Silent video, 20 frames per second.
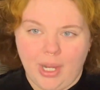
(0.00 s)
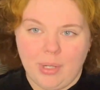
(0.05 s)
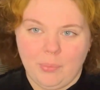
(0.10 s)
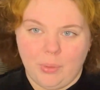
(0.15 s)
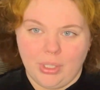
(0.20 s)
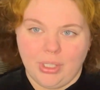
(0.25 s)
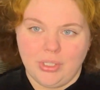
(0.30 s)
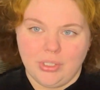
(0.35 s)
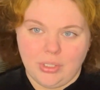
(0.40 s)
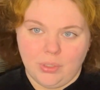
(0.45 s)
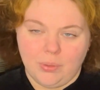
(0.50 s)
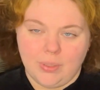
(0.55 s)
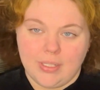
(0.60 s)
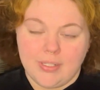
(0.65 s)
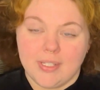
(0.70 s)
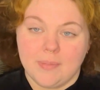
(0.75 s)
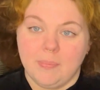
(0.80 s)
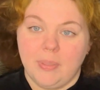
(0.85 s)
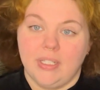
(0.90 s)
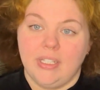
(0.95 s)
want to do
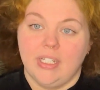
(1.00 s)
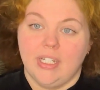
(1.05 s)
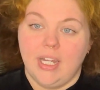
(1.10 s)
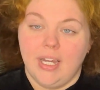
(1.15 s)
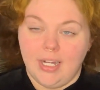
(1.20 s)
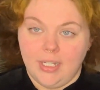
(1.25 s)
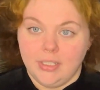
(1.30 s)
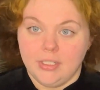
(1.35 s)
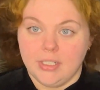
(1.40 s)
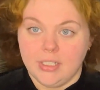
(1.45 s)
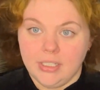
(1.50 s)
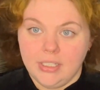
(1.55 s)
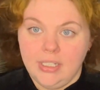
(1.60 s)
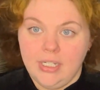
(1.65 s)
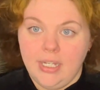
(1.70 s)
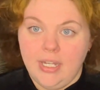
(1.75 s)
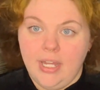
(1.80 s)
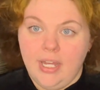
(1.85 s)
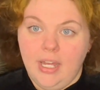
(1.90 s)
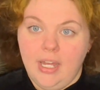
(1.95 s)
this, but the color
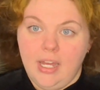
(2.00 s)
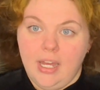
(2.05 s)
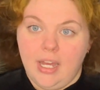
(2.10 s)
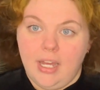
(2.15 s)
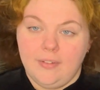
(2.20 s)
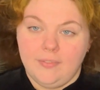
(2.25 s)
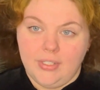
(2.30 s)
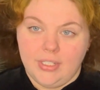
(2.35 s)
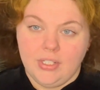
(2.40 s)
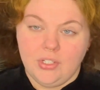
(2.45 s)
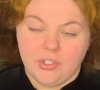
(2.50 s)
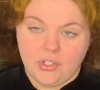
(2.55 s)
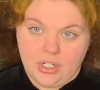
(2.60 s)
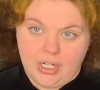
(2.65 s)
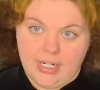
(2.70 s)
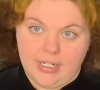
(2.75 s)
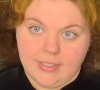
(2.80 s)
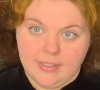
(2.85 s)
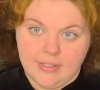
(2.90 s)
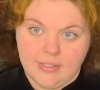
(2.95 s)
of this
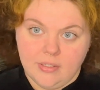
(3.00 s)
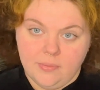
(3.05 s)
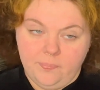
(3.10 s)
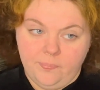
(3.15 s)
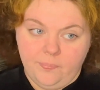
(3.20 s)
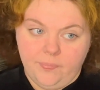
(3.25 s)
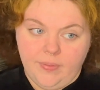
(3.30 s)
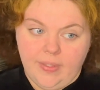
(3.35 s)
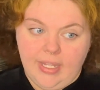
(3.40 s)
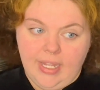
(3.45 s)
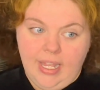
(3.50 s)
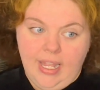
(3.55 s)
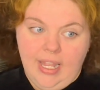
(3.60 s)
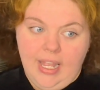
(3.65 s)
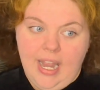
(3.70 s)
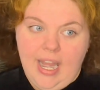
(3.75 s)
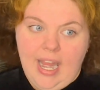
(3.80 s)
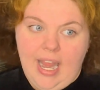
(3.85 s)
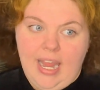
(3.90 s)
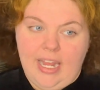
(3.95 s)
dress
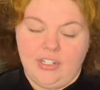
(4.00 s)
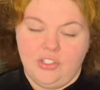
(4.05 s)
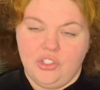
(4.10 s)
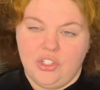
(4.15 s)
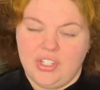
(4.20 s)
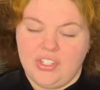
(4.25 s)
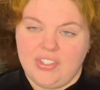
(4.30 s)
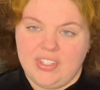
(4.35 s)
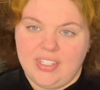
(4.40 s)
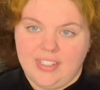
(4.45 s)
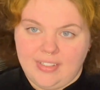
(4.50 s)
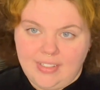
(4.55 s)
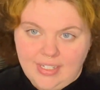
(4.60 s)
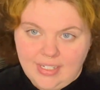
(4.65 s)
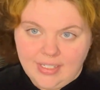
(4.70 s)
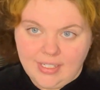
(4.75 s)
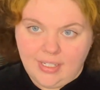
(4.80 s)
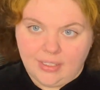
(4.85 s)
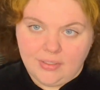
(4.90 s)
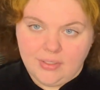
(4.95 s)
and just the
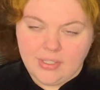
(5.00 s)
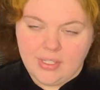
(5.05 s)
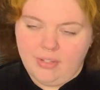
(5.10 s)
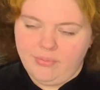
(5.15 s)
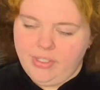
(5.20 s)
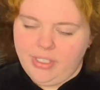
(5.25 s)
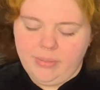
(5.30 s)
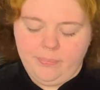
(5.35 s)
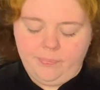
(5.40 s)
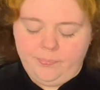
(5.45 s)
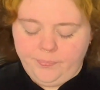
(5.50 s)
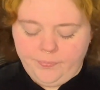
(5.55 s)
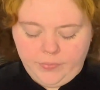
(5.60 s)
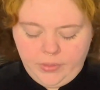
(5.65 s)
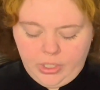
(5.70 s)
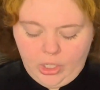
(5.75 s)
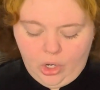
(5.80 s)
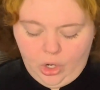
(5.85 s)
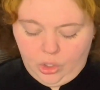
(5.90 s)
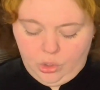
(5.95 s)
details of it
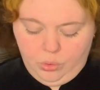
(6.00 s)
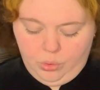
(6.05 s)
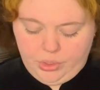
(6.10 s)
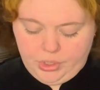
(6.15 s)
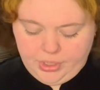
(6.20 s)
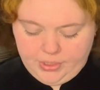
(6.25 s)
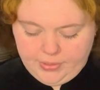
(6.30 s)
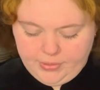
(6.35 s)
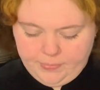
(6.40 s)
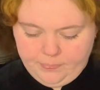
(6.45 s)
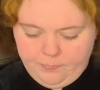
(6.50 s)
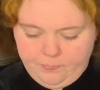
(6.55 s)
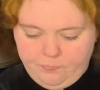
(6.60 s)
are gorgeous.